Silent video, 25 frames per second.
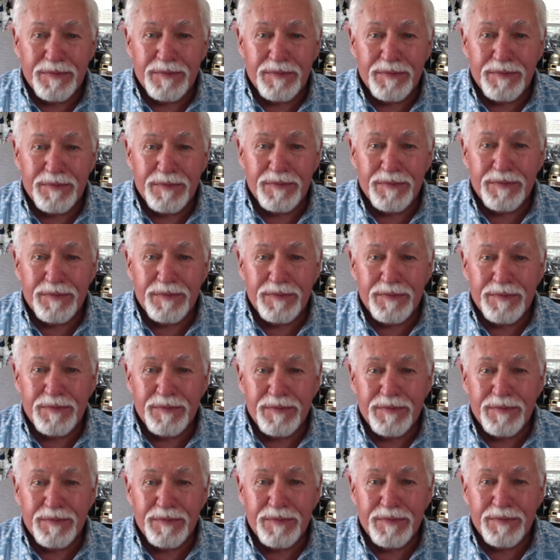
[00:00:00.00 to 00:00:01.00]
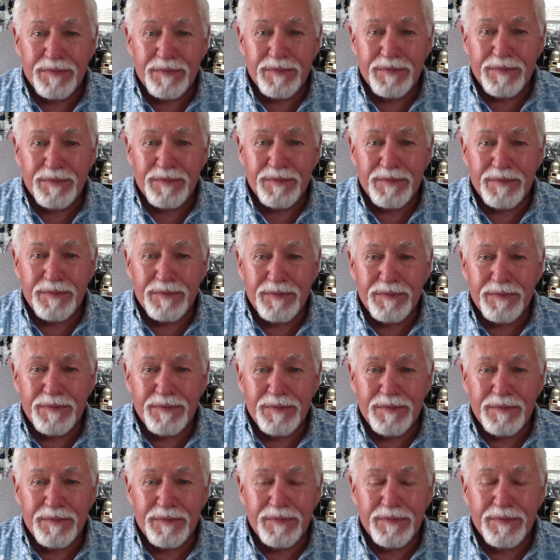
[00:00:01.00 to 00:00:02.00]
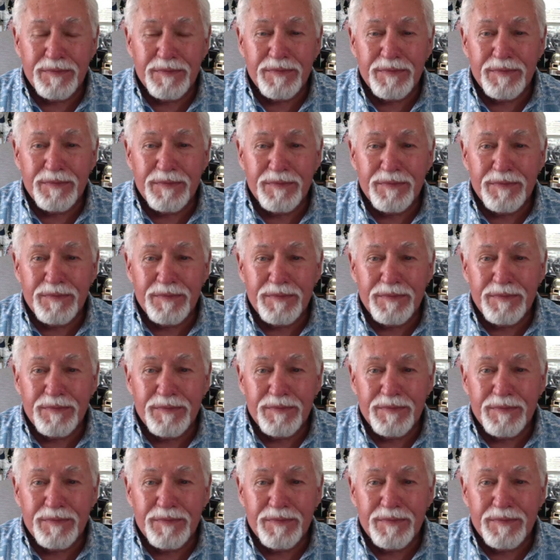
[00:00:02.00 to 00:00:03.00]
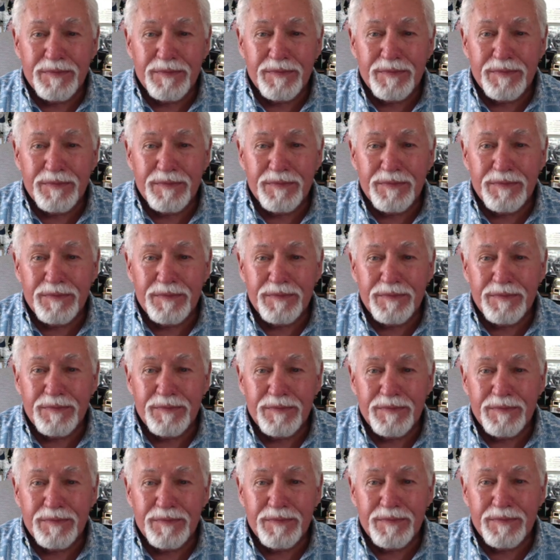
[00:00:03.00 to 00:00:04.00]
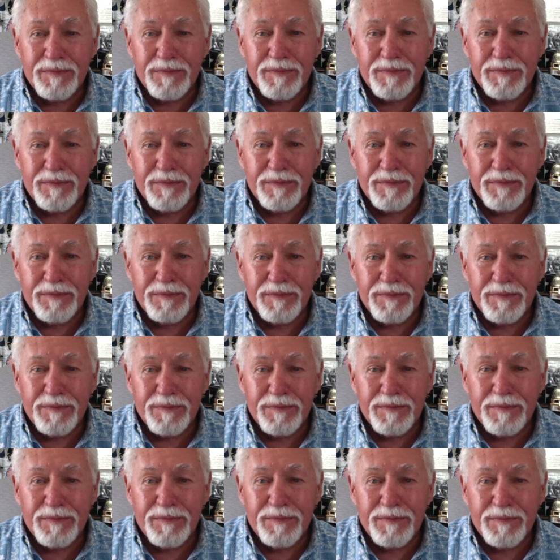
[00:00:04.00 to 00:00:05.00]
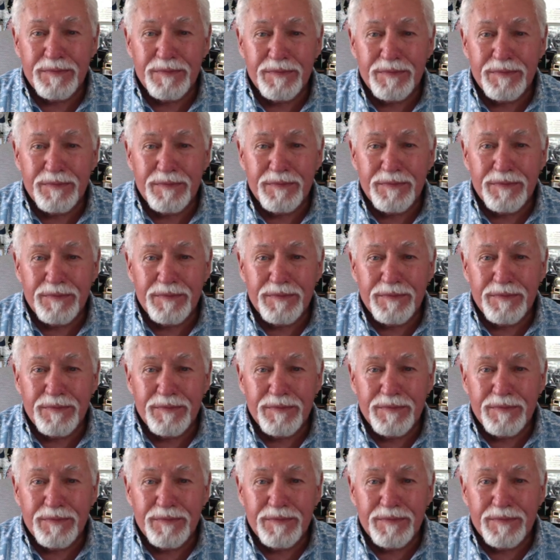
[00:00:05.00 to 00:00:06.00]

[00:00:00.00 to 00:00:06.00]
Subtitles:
(not speaking)